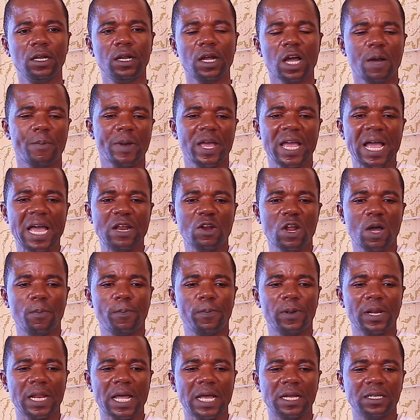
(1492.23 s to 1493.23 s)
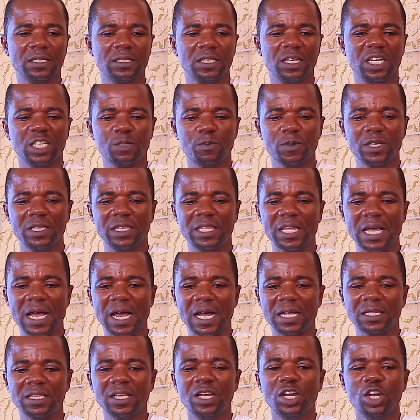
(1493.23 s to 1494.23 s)
And by annual plant, it means
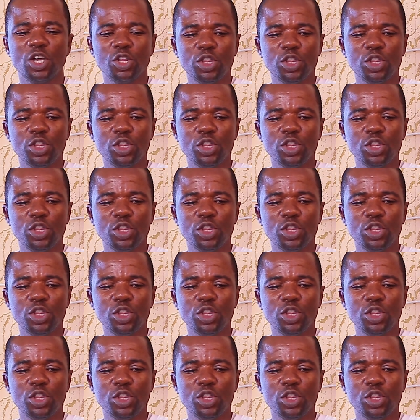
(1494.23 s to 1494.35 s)
that